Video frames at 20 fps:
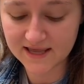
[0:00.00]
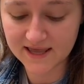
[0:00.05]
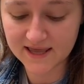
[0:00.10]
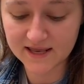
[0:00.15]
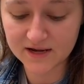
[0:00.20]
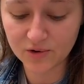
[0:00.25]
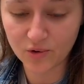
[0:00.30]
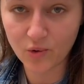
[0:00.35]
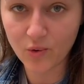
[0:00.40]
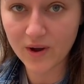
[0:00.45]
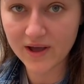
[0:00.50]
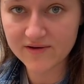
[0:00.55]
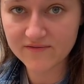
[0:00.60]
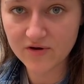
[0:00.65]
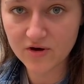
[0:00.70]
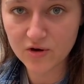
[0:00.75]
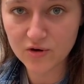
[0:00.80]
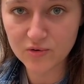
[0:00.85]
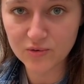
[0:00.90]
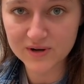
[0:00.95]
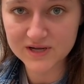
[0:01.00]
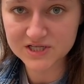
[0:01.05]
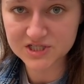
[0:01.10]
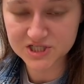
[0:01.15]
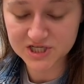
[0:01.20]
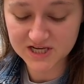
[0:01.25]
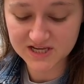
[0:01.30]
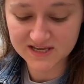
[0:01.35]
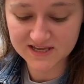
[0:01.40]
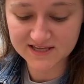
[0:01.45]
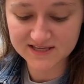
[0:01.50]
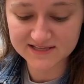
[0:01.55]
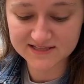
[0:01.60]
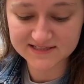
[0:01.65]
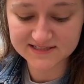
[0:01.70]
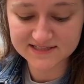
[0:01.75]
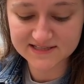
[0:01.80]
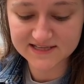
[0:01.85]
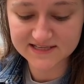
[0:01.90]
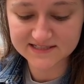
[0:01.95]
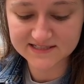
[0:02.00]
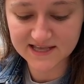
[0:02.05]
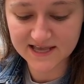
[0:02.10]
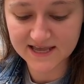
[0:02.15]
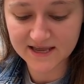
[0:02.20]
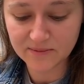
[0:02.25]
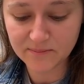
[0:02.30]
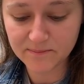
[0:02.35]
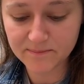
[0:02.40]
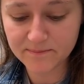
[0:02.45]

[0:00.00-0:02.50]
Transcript: and huevo, which is this like